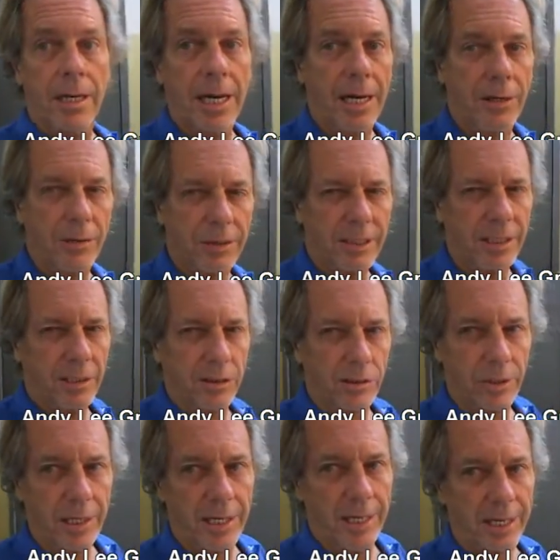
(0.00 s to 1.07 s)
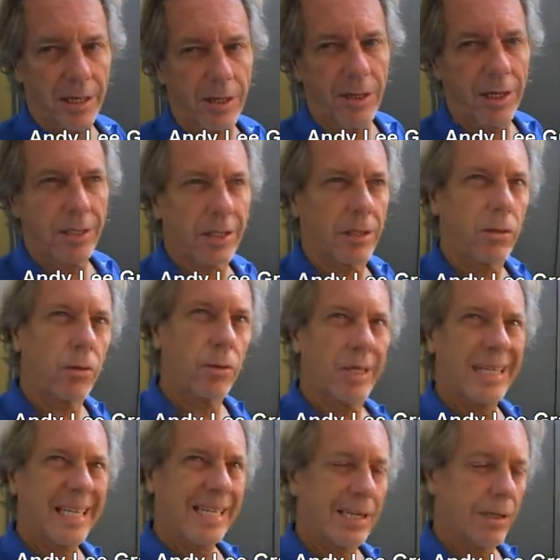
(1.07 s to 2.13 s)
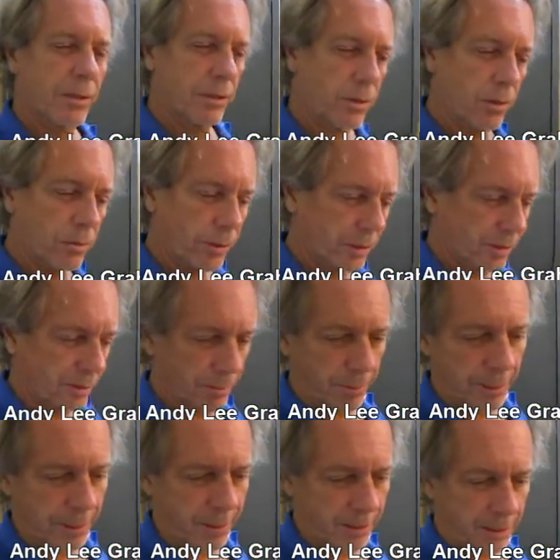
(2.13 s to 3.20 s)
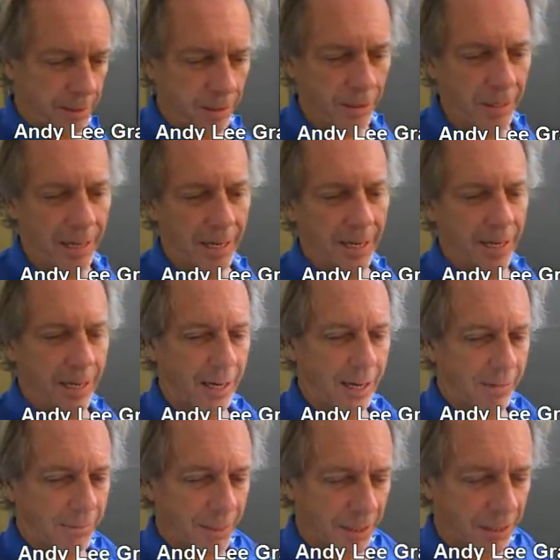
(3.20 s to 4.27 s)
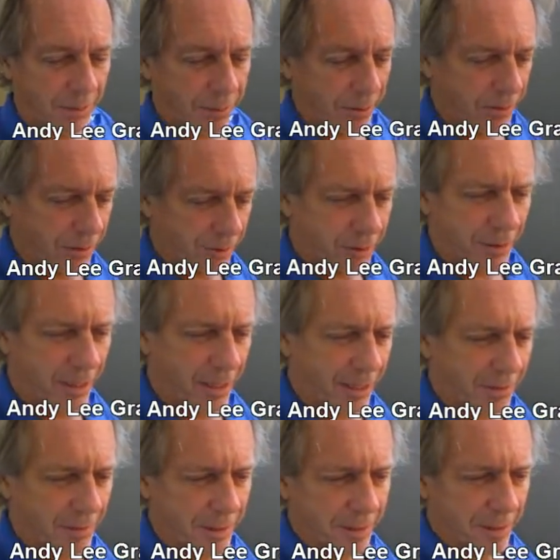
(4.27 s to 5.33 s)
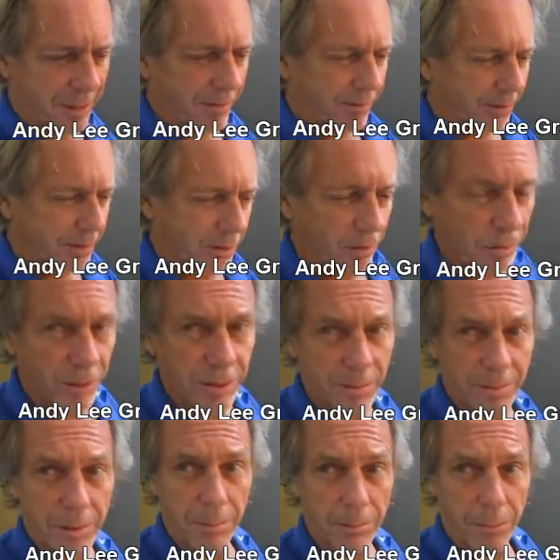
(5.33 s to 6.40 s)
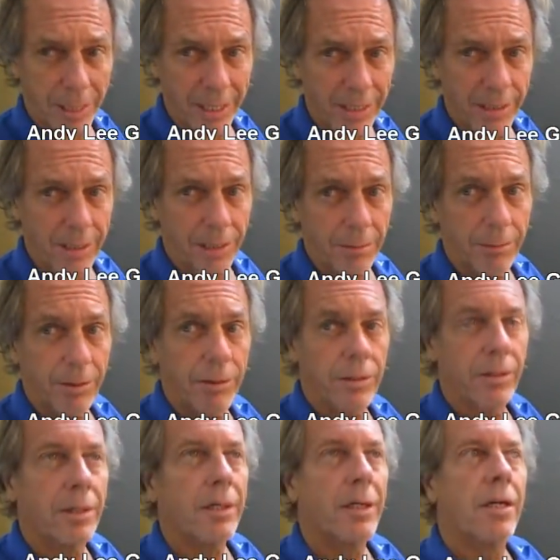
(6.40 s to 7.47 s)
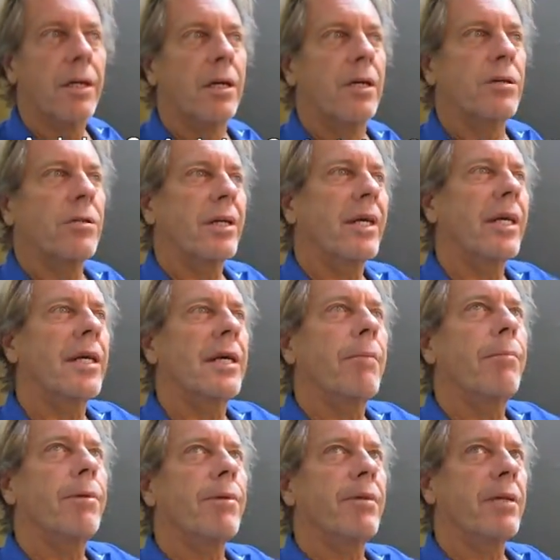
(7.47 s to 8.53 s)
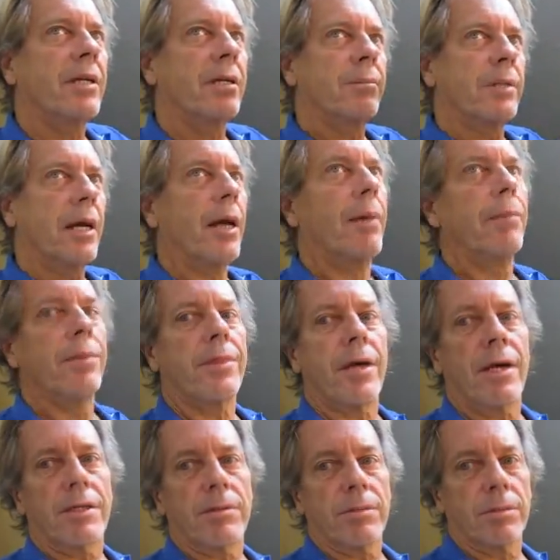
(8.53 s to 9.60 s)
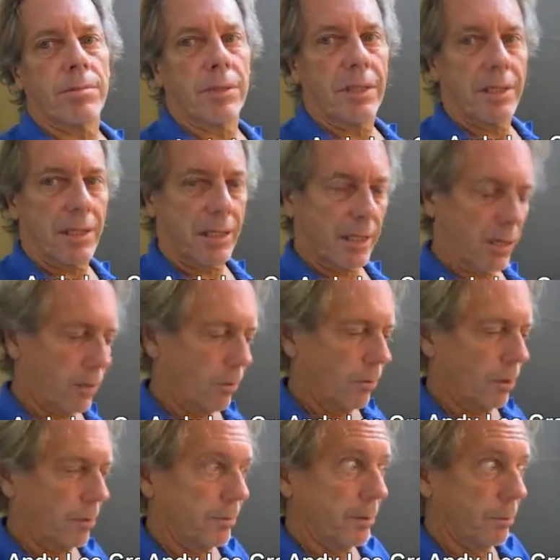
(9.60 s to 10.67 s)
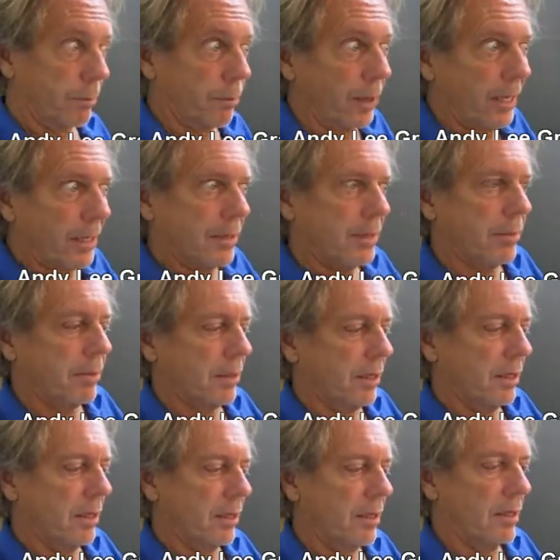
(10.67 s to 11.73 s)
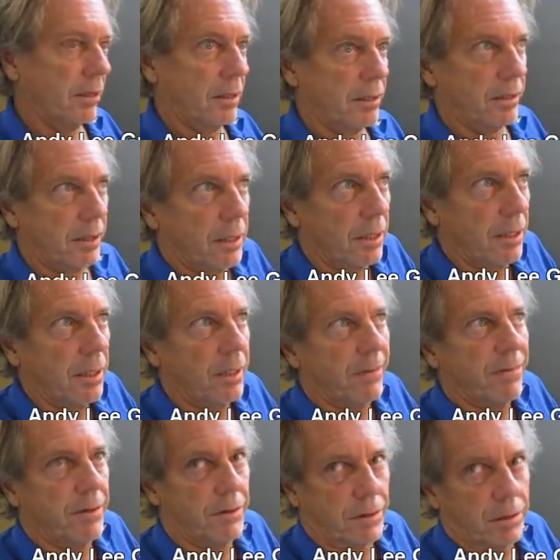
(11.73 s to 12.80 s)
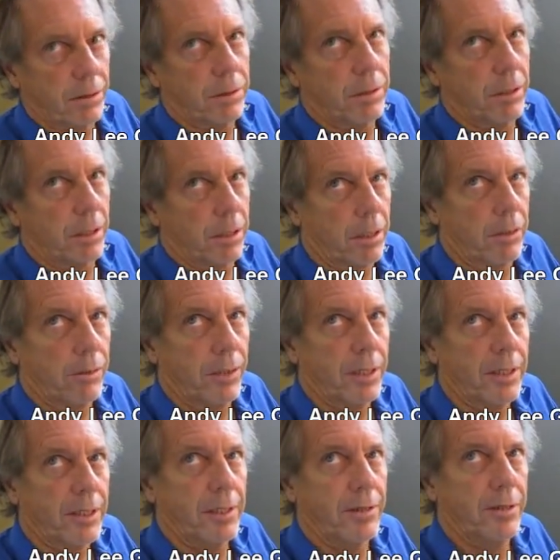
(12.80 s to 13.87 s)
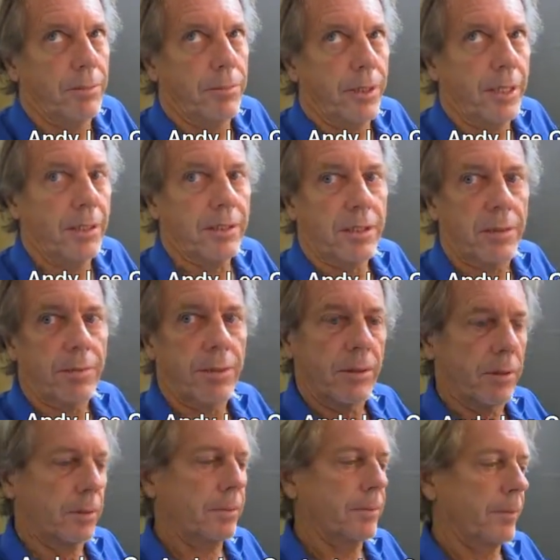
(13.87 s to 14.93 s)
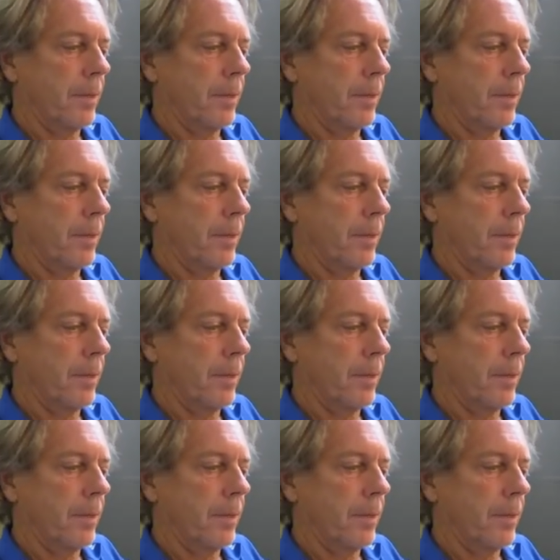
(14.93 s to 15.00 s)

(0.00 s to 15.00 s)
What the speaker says: I don't say do not enter. I say don't clean. I have my computer. I have my stuff. I don't want them to break the computer. So I got to get them to empathize with me that I don't want them to break something in there because then they feel guilty, like, oh, I could enter and break his computer.